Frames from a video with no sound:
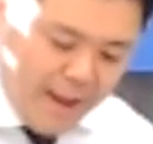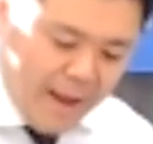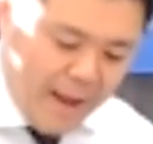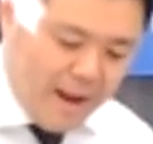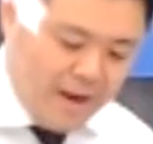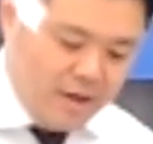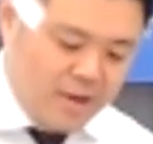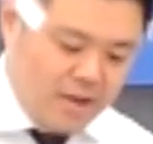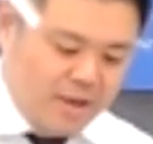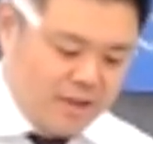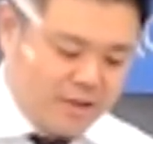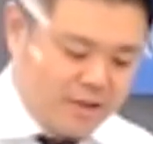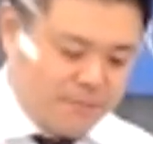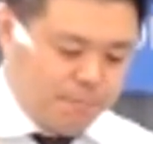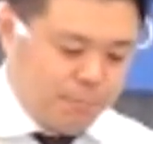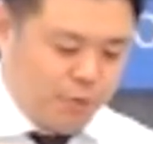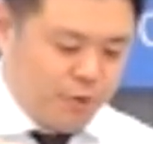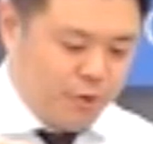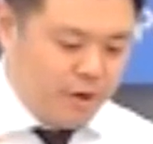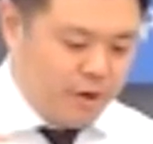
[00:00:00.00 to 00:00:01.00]
and he's
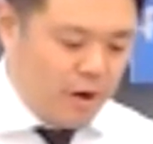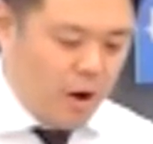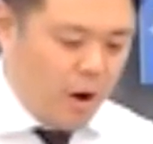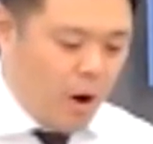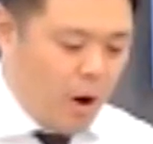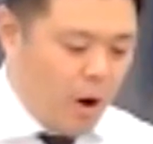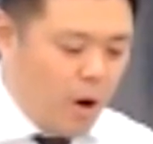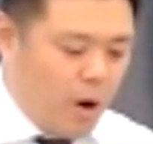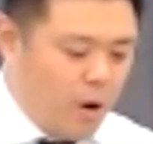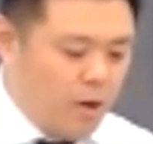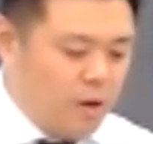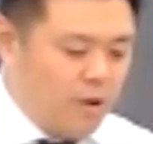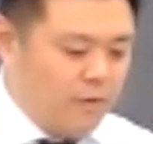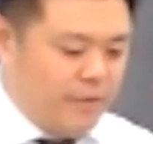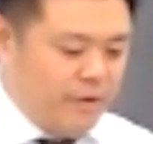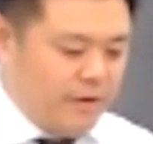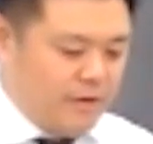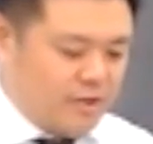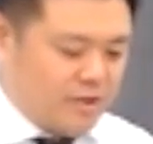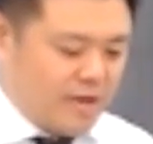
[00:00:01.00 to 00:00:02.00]
put all
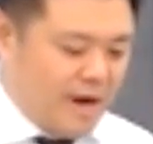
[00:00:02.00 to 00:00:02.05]
of his